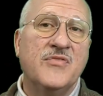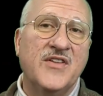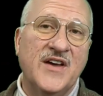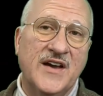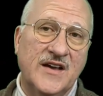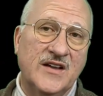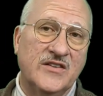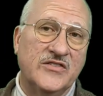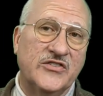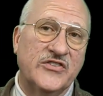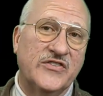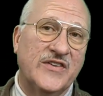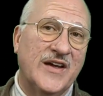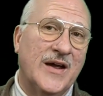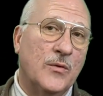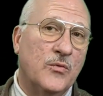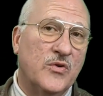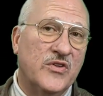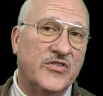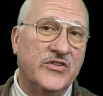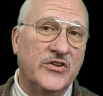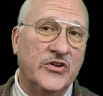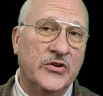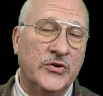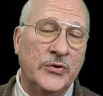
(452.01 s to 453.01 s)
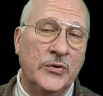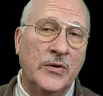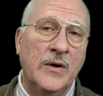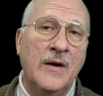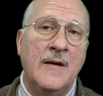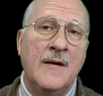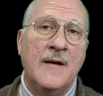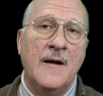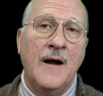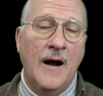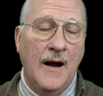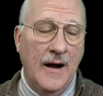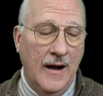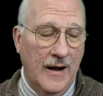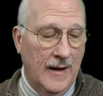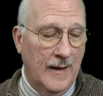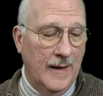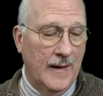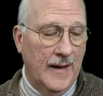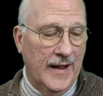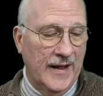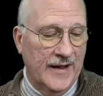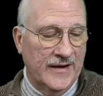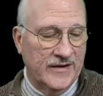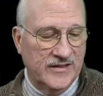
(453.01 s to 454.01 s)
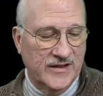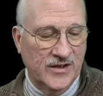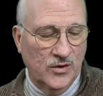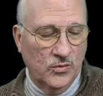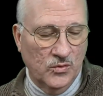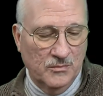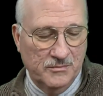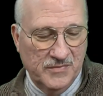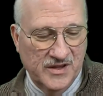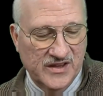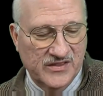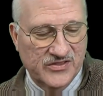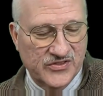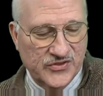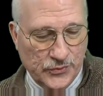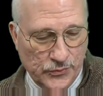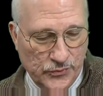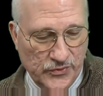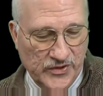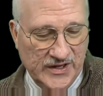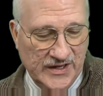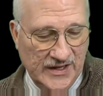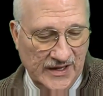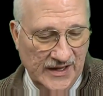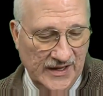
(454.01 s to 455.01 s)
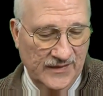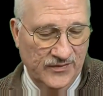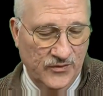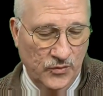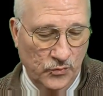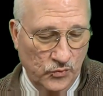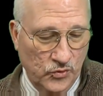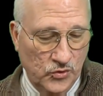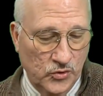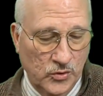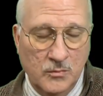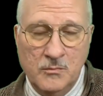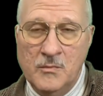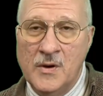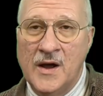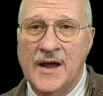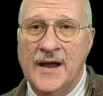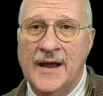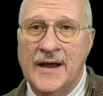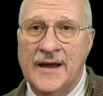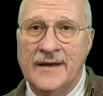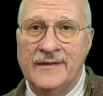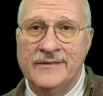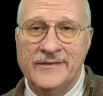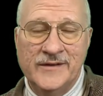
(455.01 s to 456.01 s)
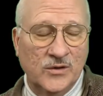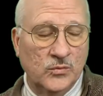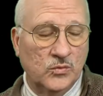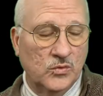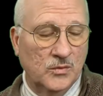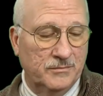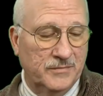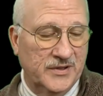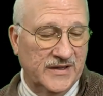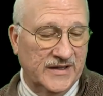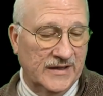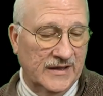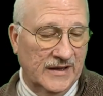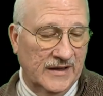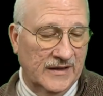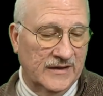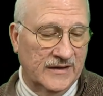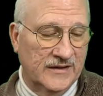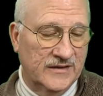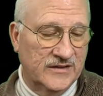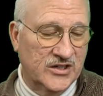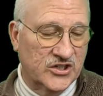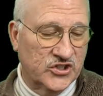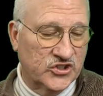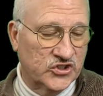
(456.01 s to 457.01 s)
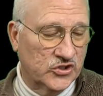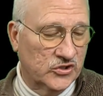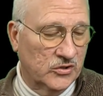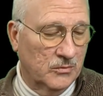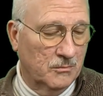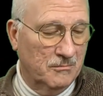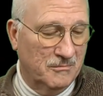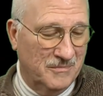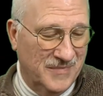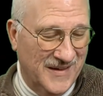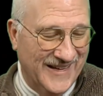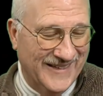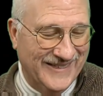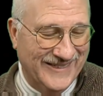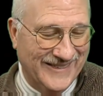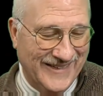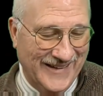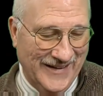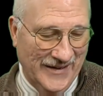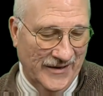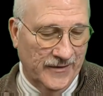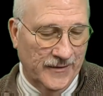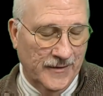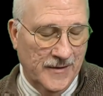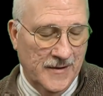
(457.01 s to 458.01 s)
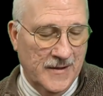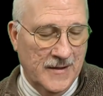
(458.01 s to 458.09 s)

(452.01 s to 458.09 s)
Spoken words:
They can stay with you, and there will be three in the room, and there will be an additional bed there.